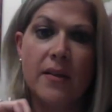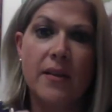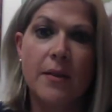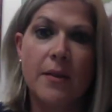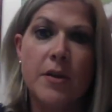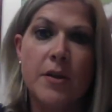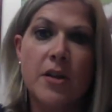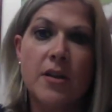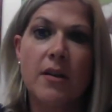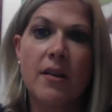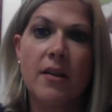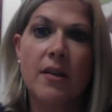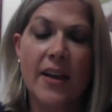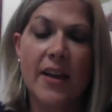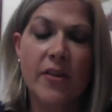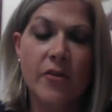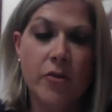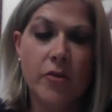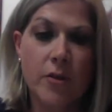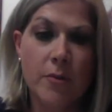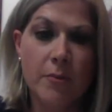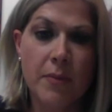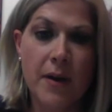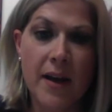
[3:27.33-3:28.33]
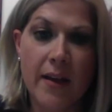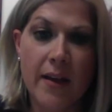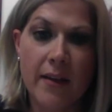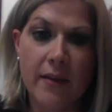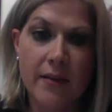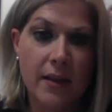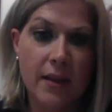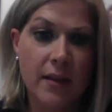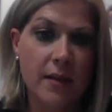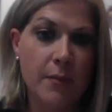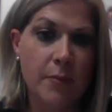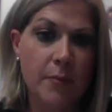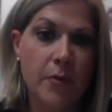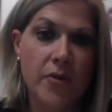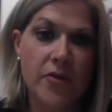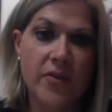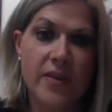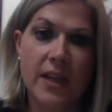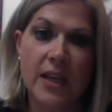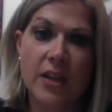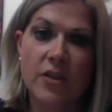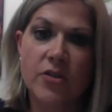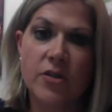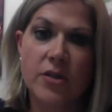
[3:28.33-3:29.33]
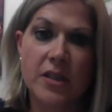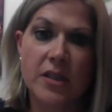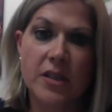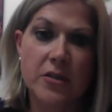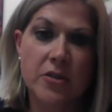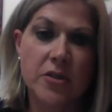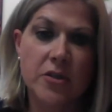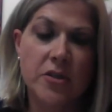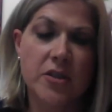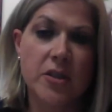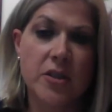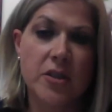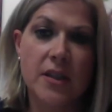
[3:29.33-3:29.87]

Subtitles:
some of your classroom policies and procedures,